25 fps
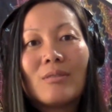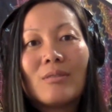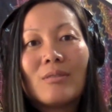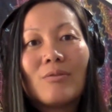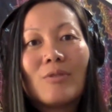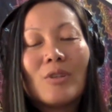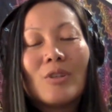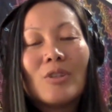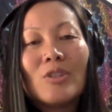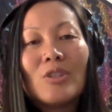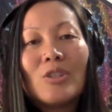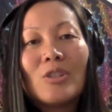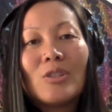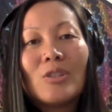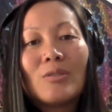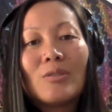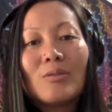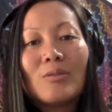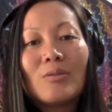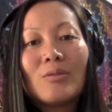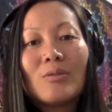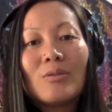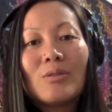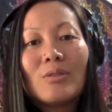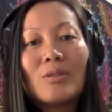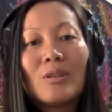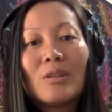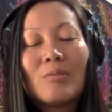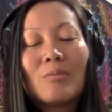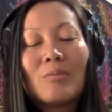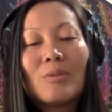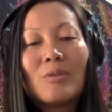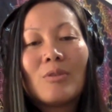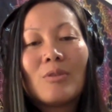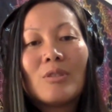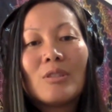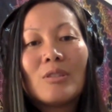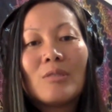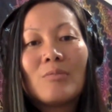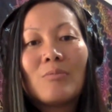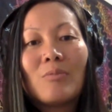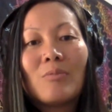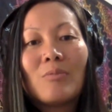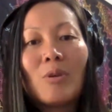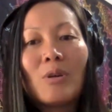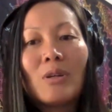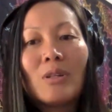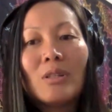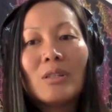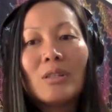virtues are most
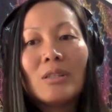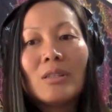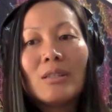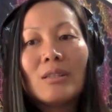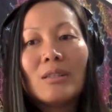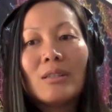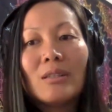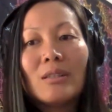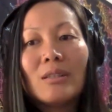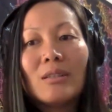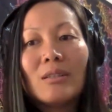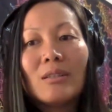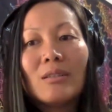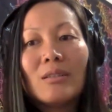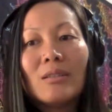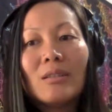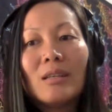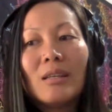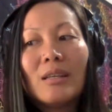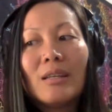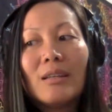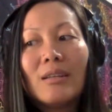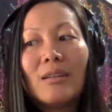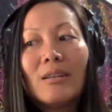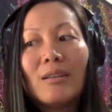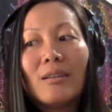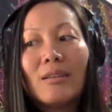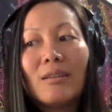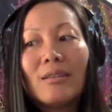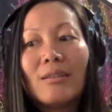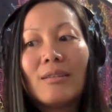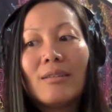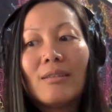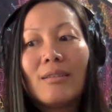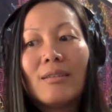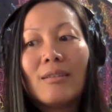important in